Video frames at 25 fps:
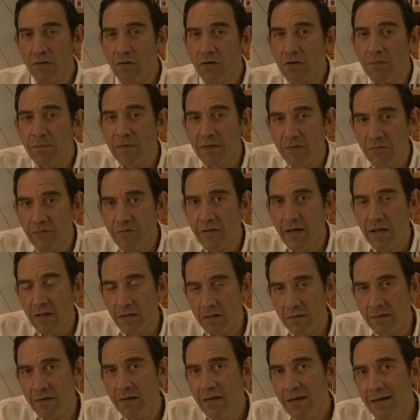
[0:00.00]
could be
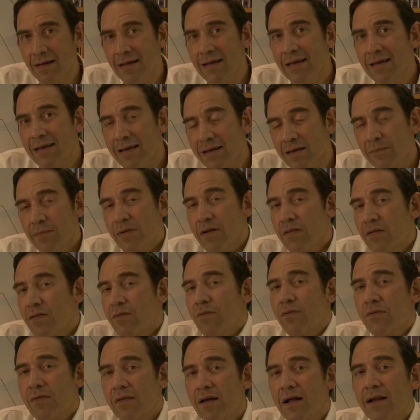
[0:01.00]
felled, committed
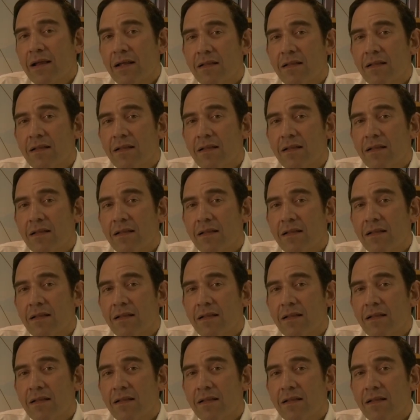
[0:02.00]
suicide.